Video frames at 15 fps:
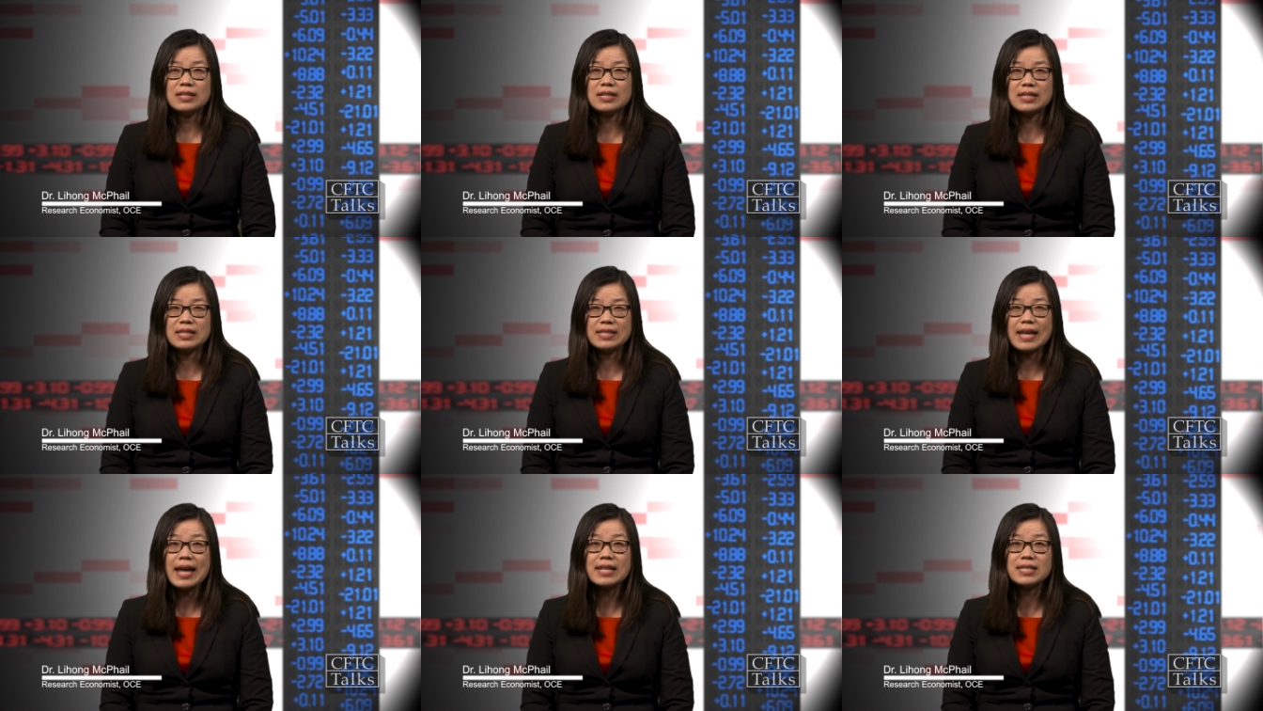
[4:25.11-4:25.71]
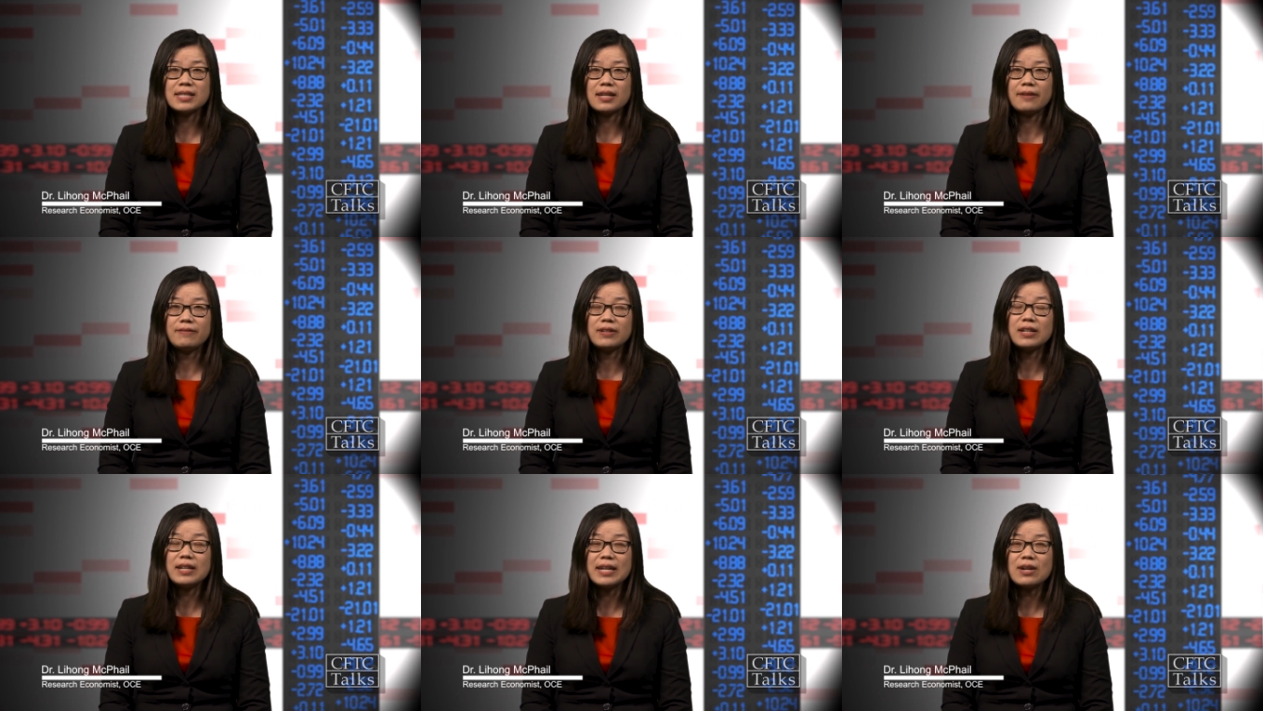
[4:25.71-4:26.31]
the set
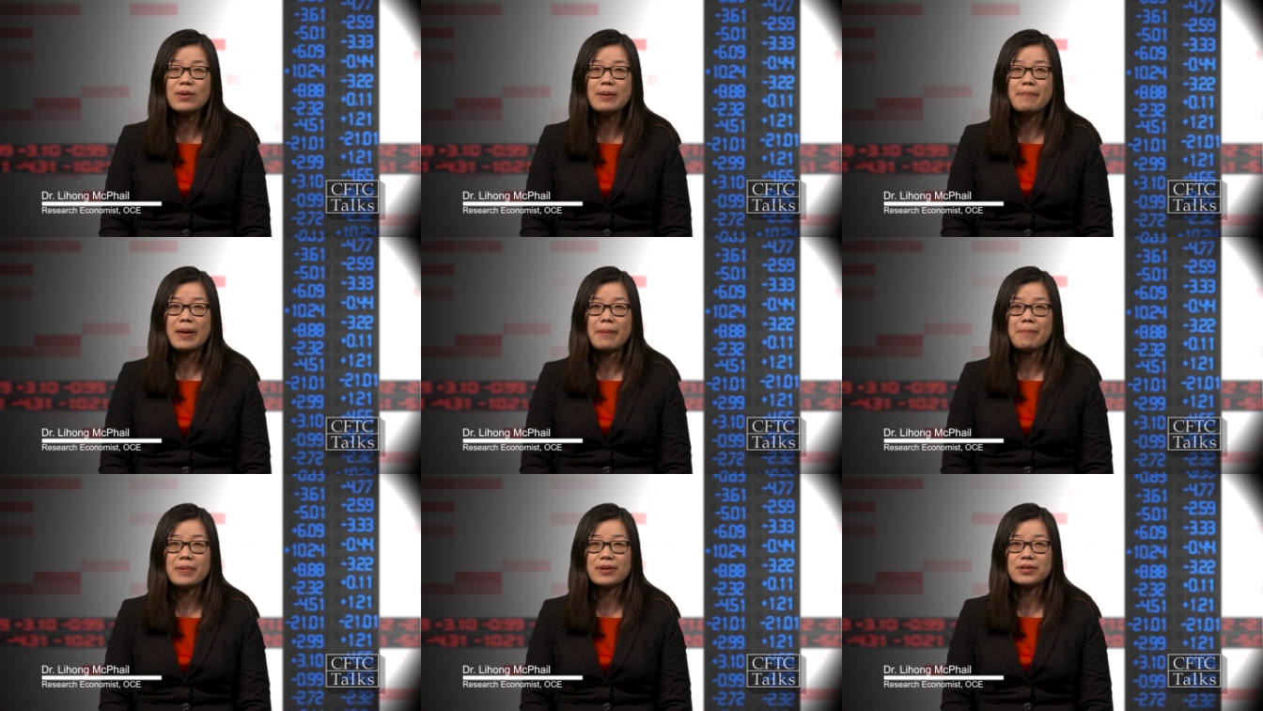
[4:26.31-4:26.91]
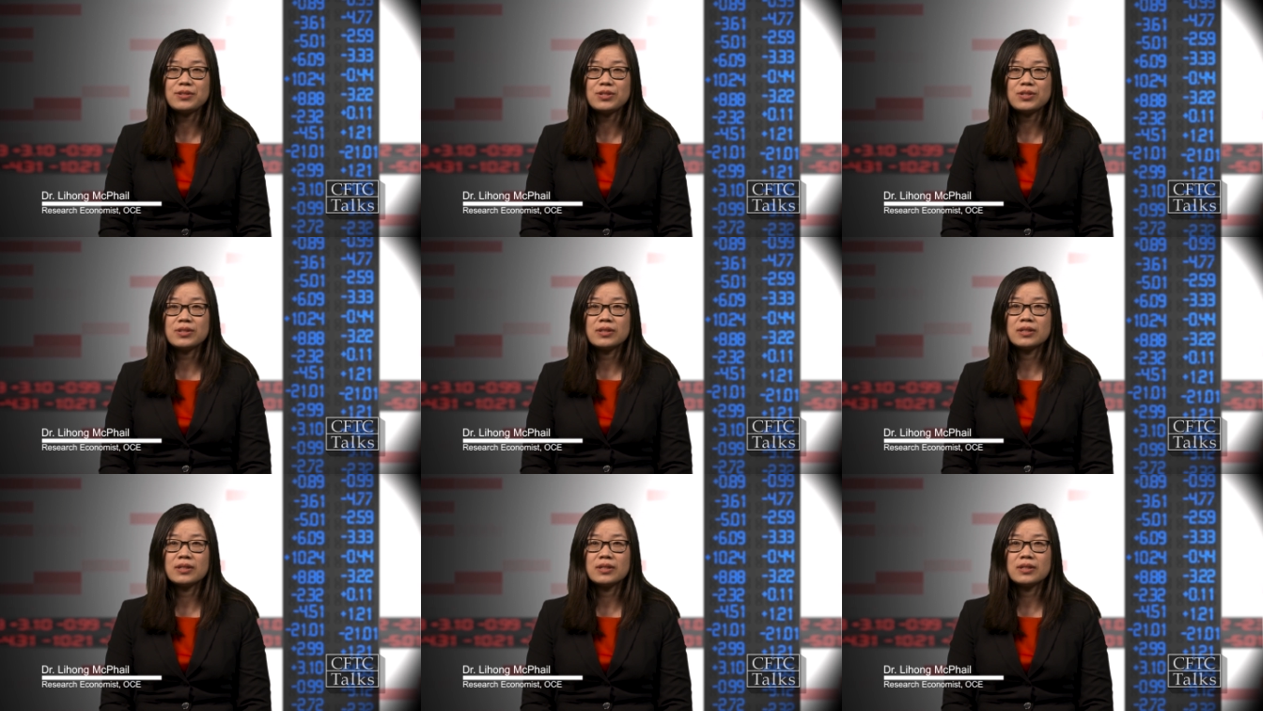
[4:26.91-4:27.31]
of clearing members.